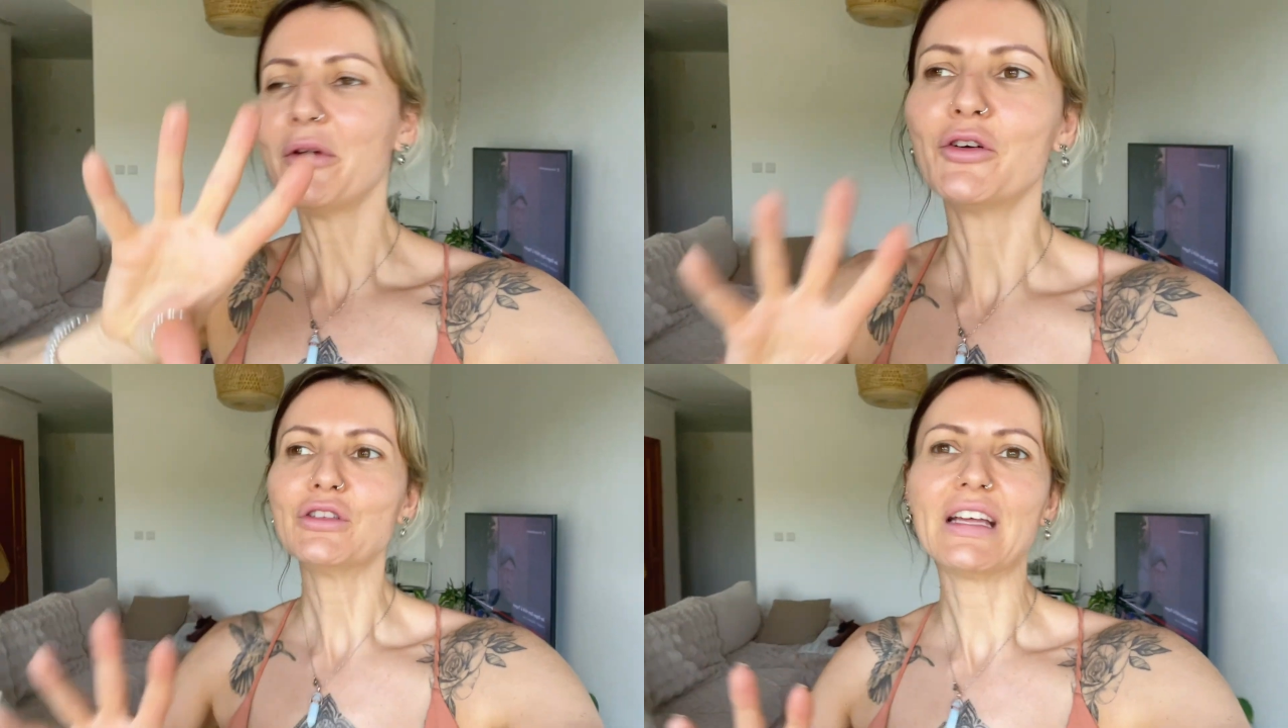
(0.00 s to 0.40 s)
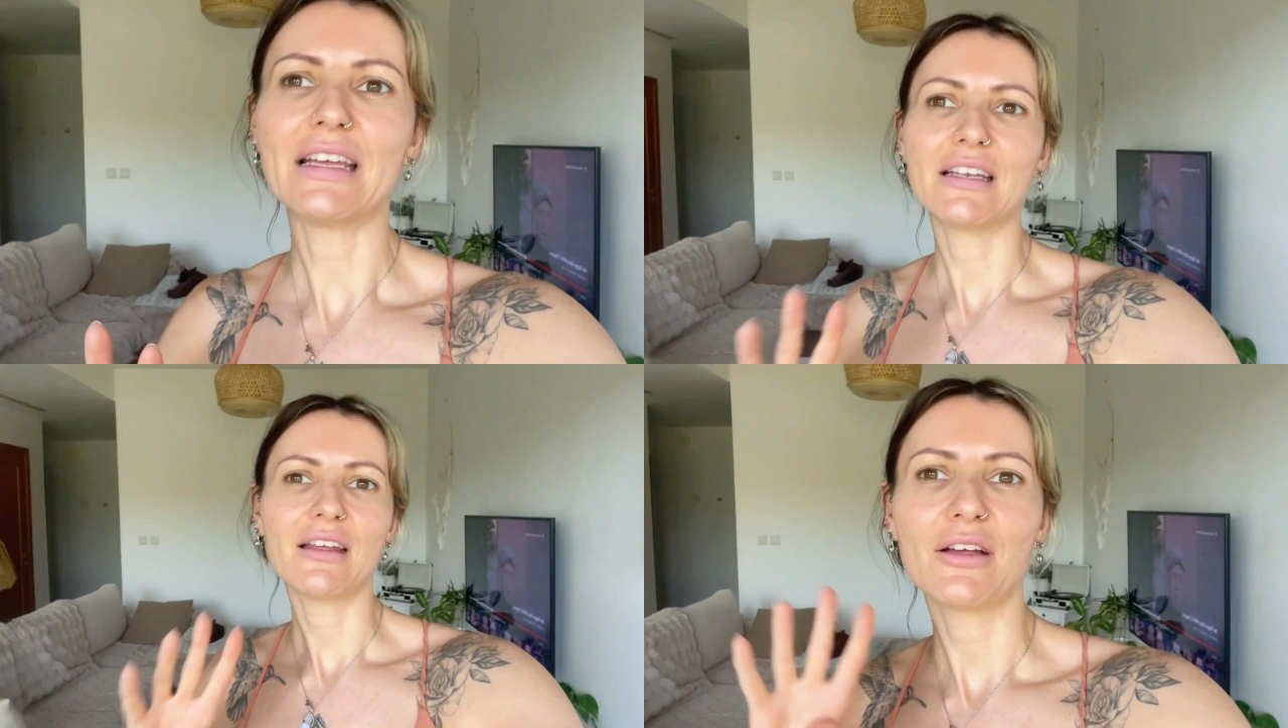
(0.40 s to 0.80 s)
all
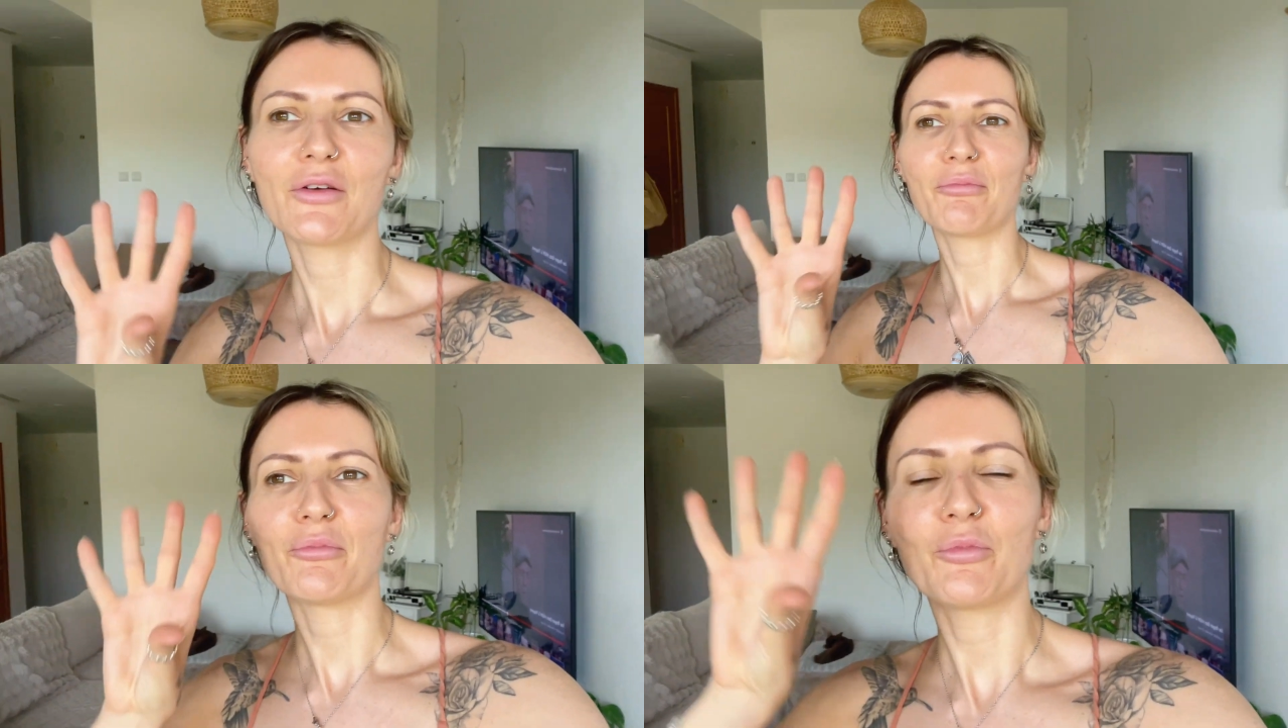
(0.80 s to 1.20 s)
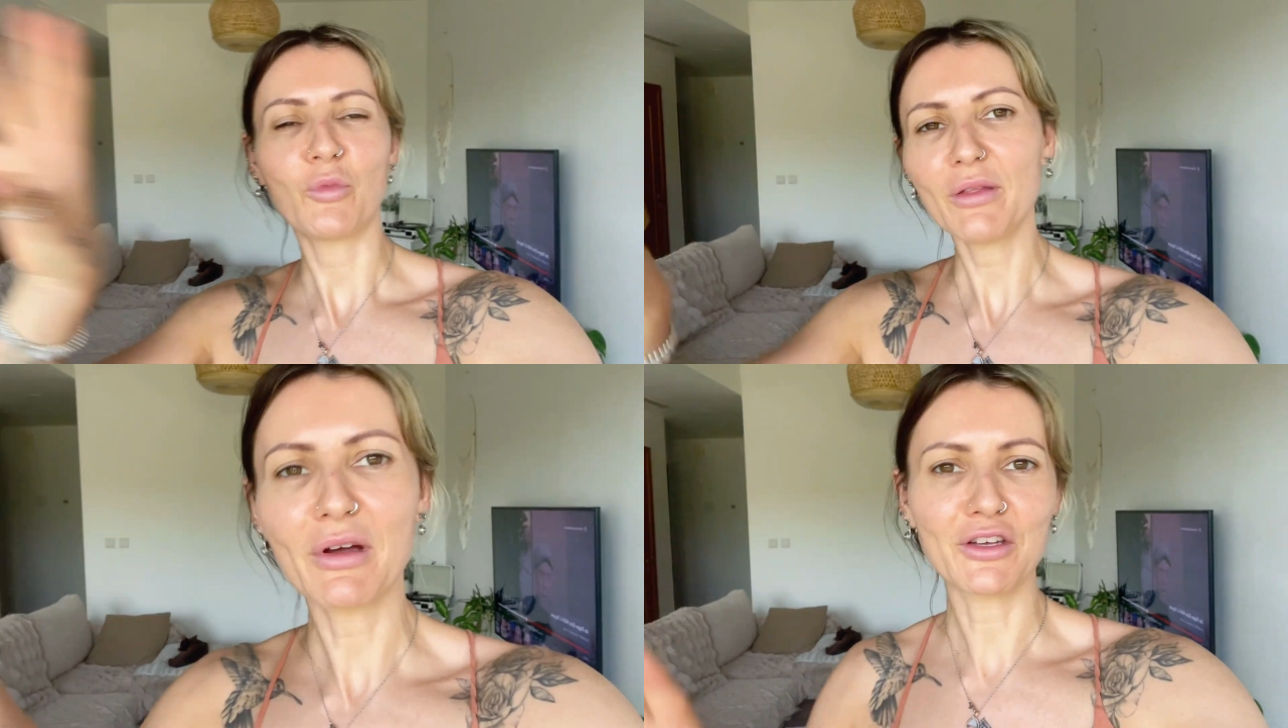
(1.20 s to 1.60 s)
in
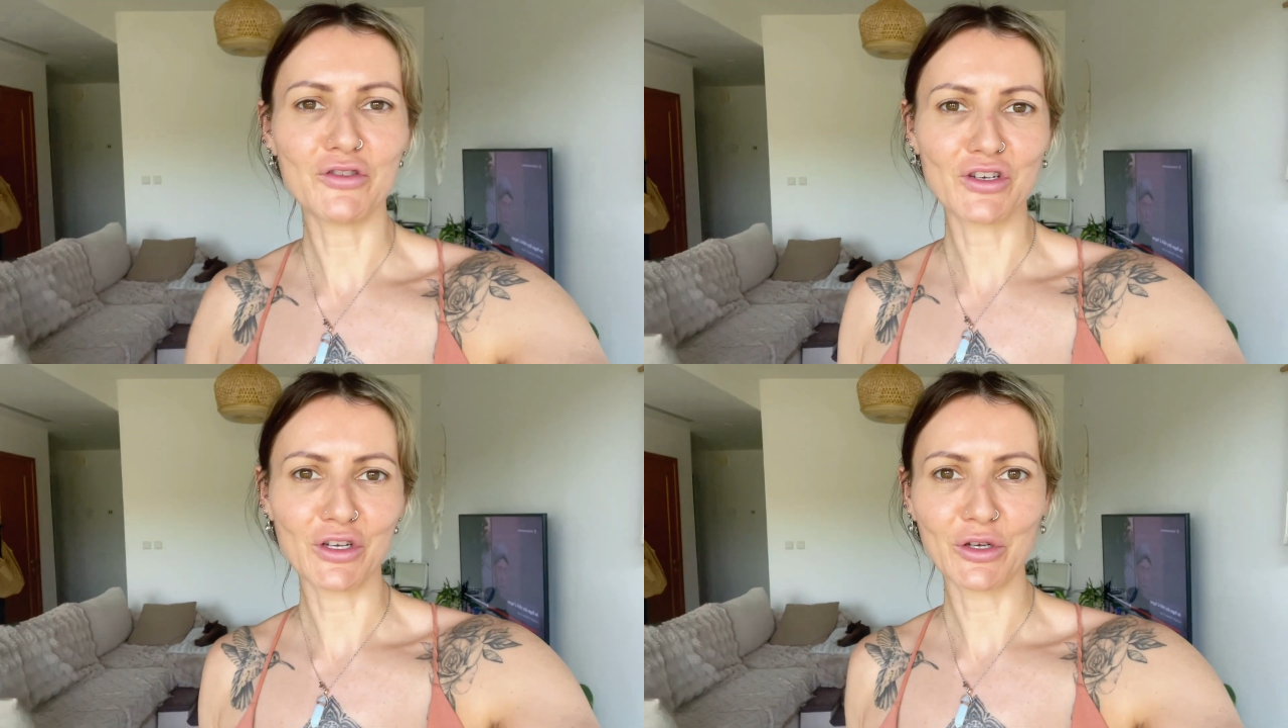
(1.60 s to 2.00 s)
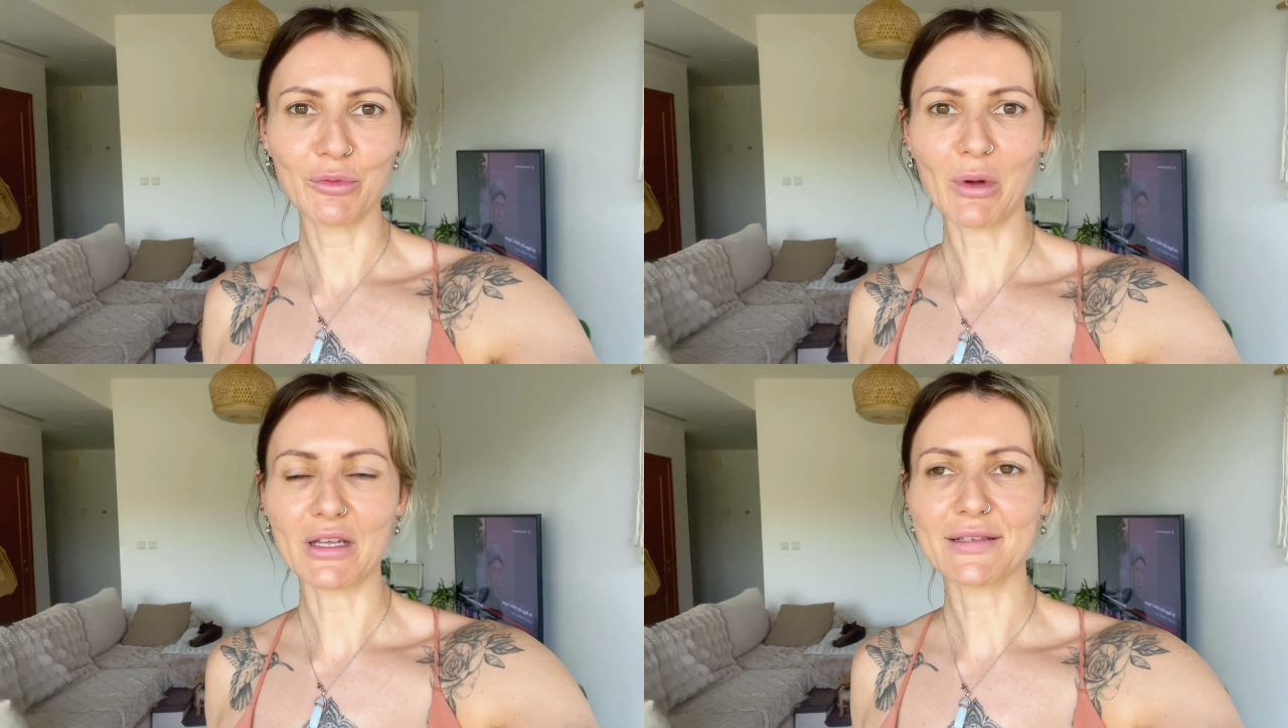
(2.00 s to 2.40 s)
with my YouTube.